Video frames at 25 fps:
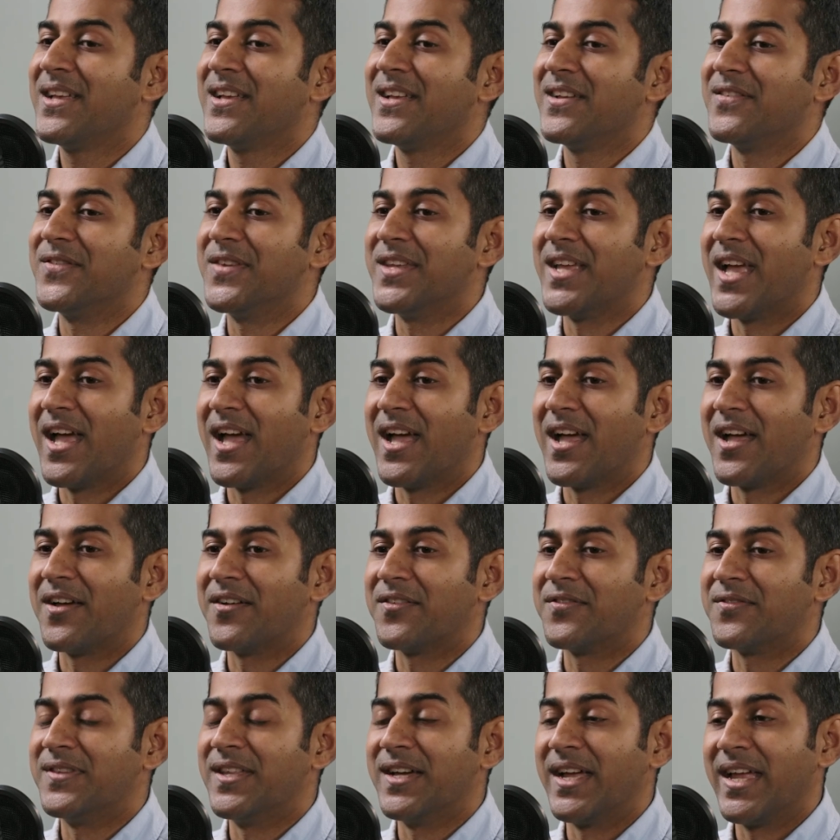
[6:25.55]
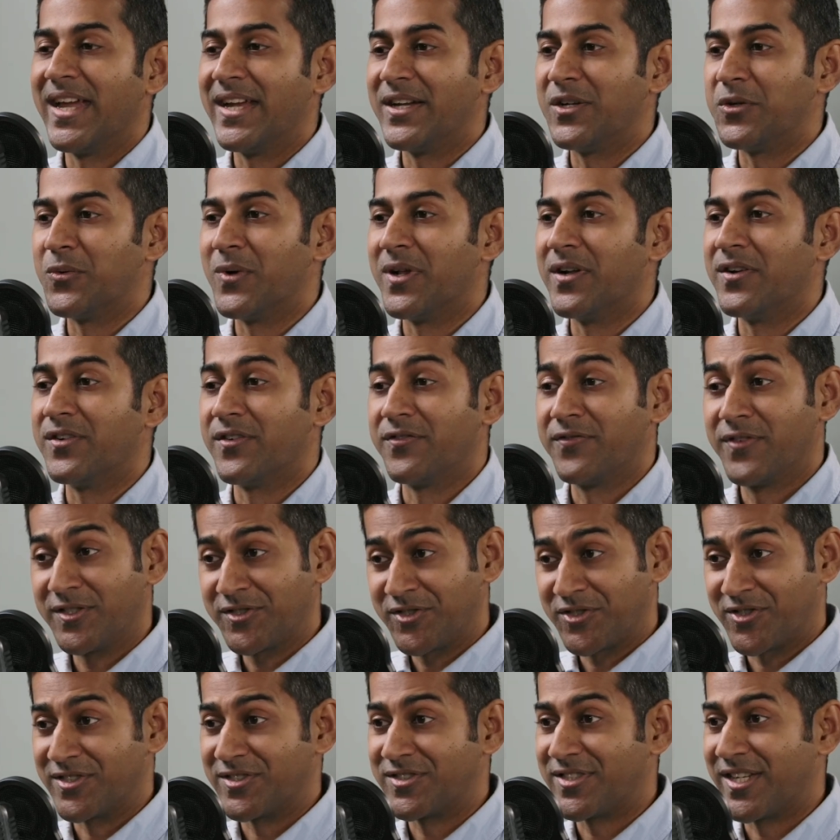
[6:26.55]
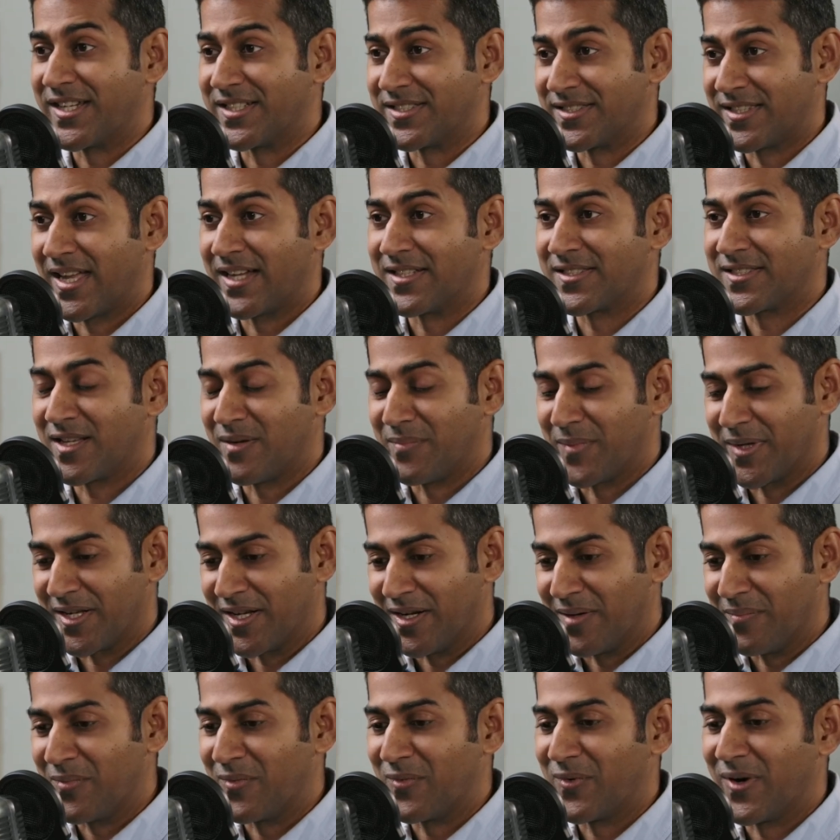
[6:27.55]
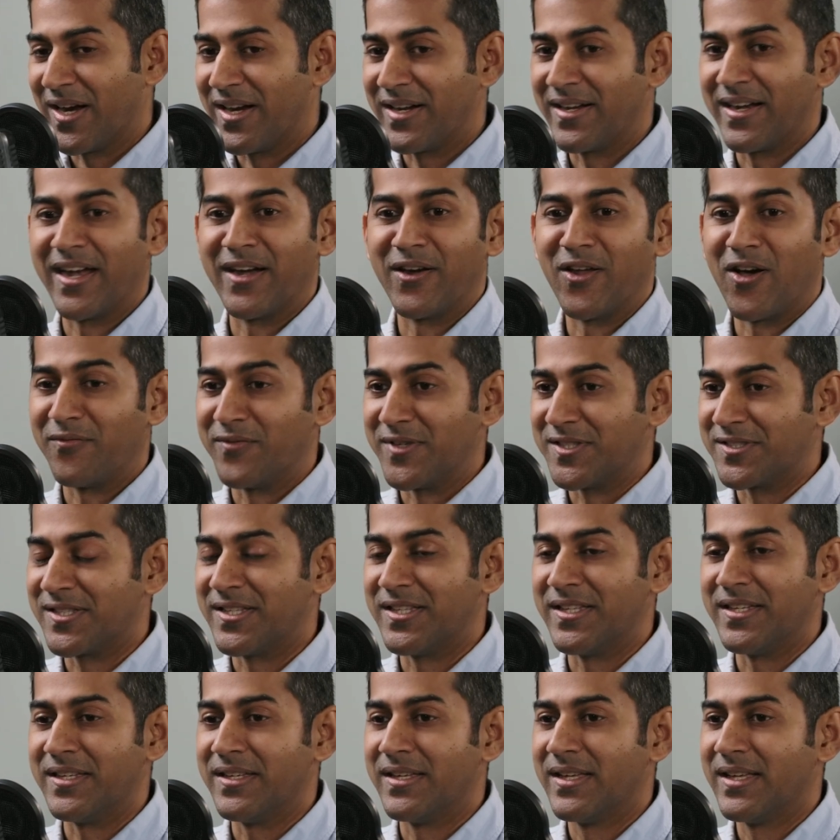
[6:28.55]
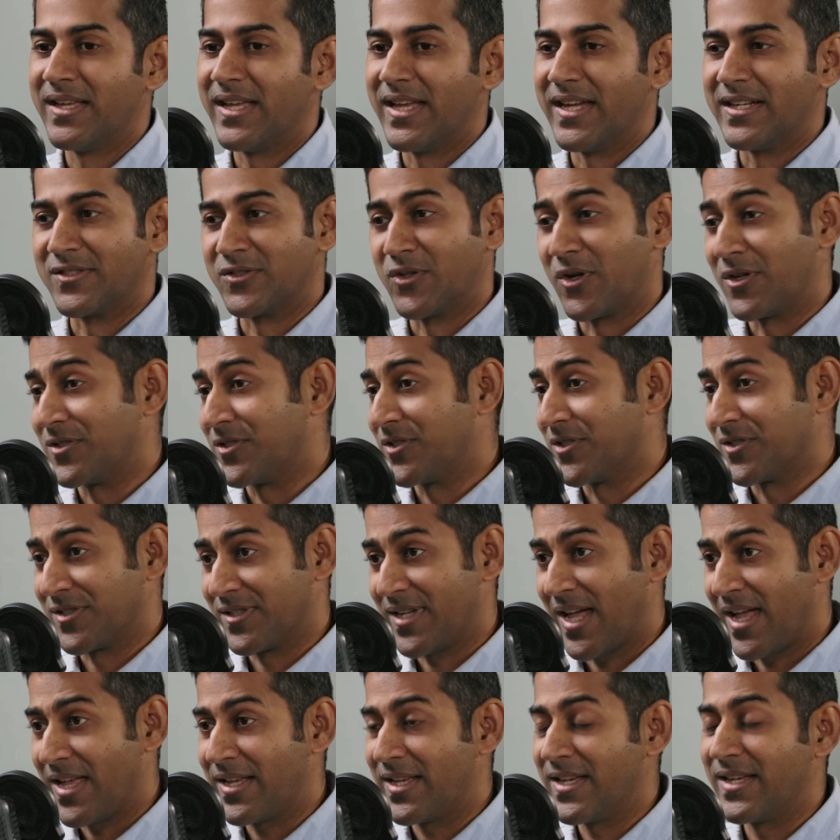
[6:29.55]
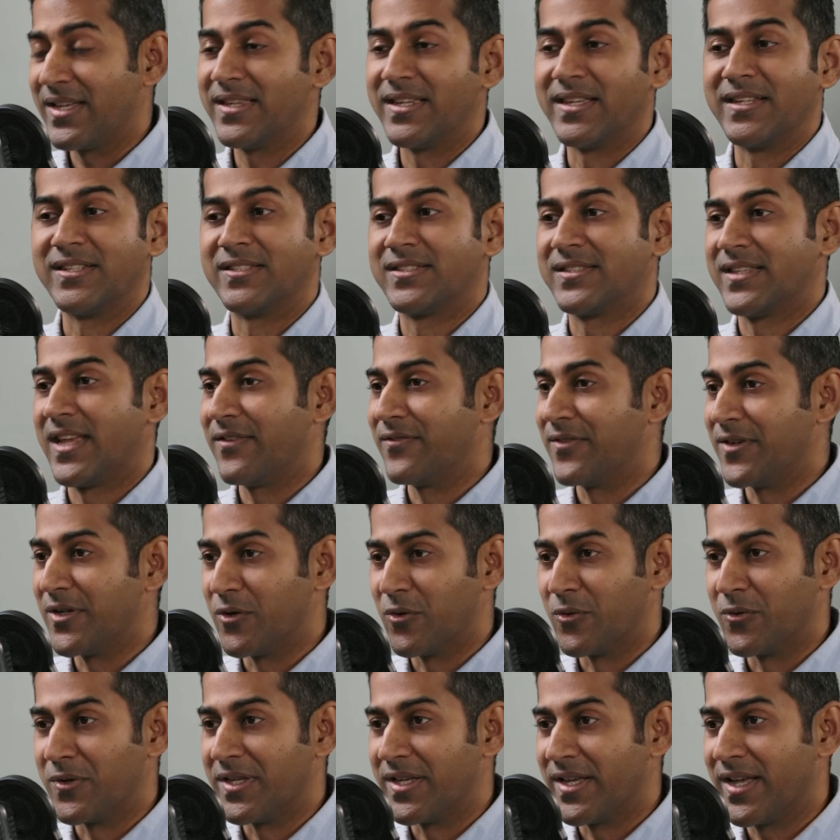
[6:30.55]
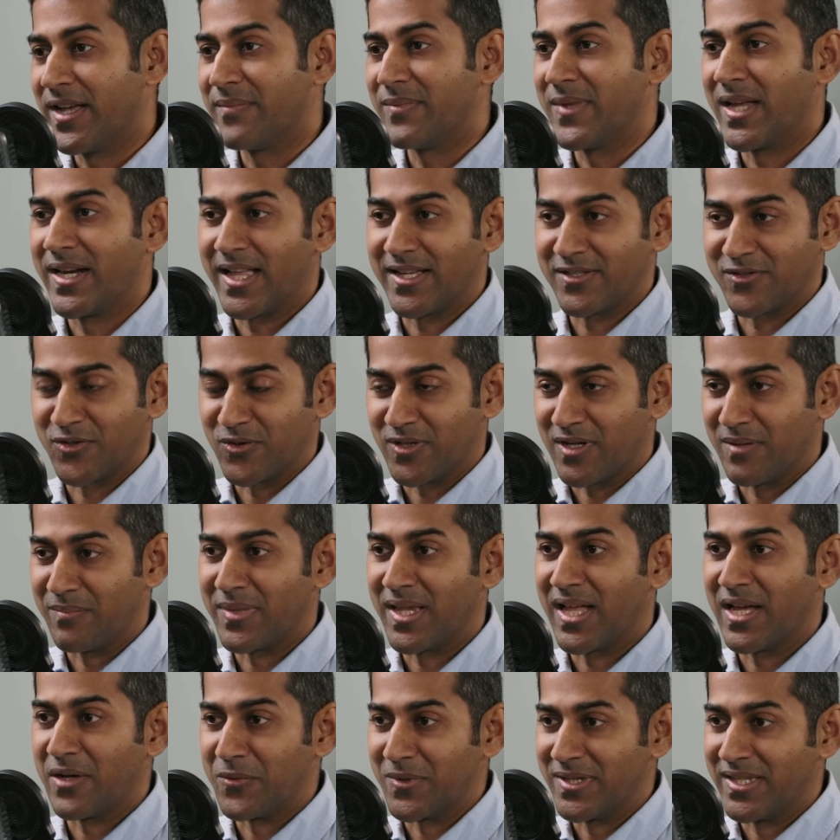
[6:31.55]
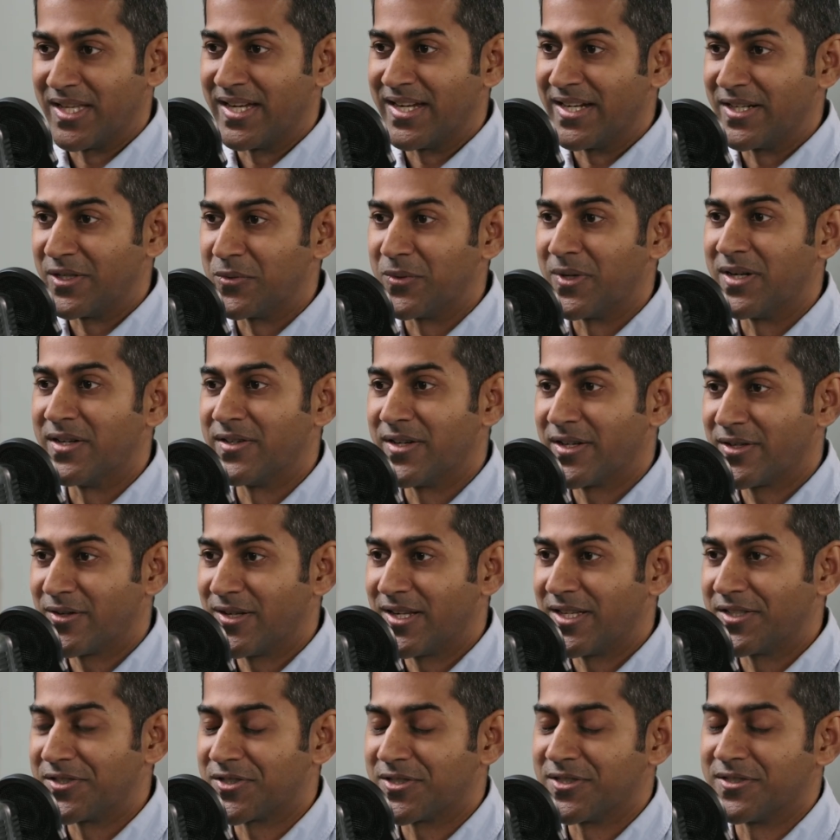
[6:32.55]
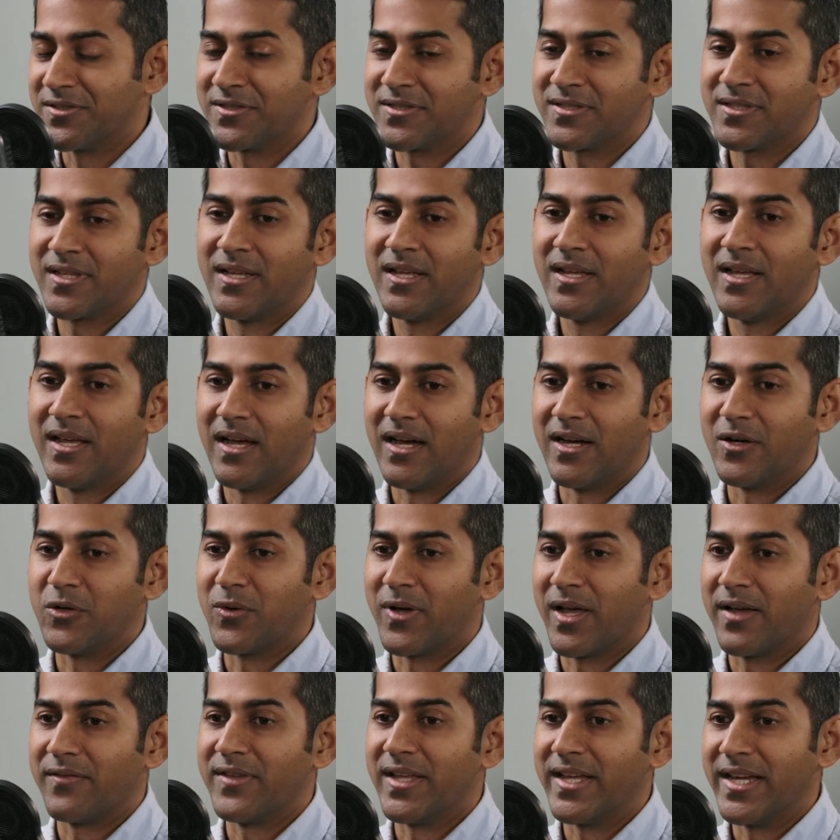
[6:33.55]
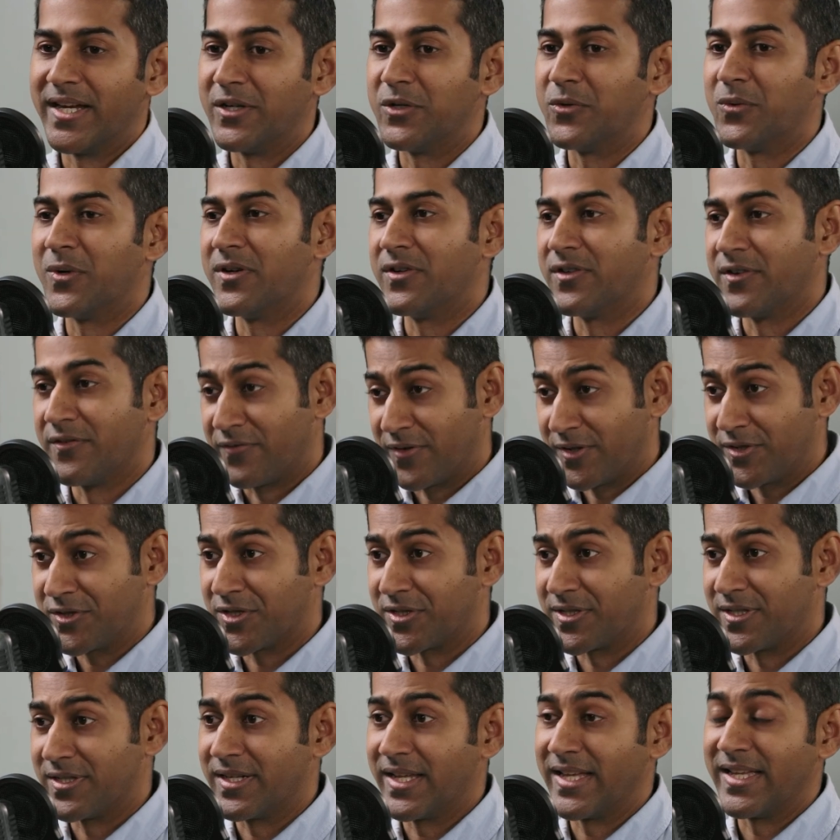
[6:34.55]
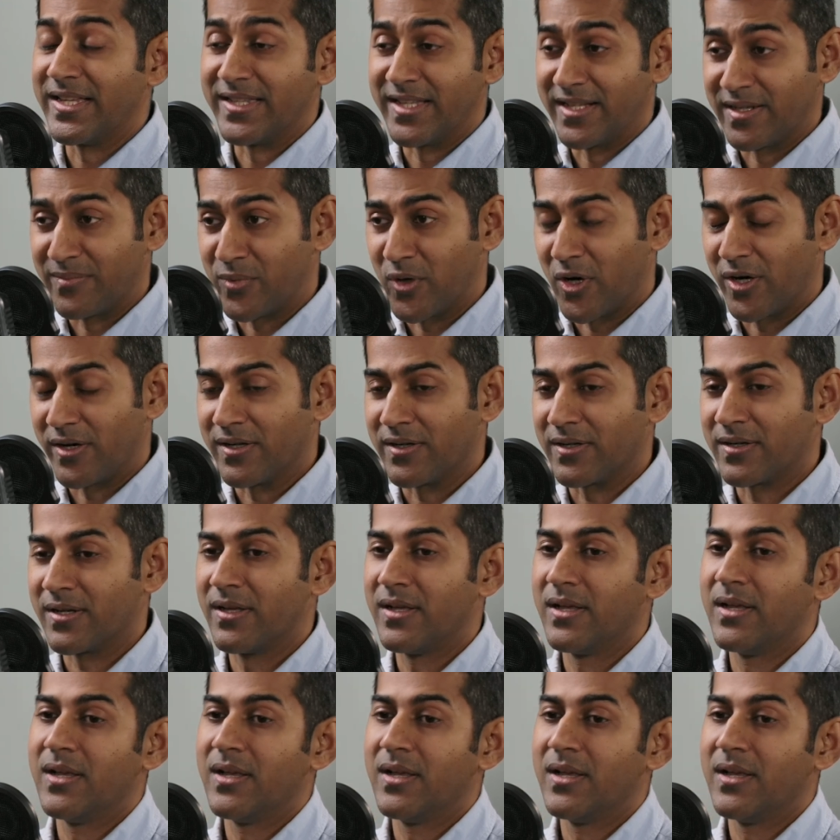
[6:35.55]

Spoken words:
we have the A2L refrigerant change that's coming up, right? And obviously, it's not just Daikin, it's every OEM that has to comply with the A2L regulations to have the A2L refrigerant in their product.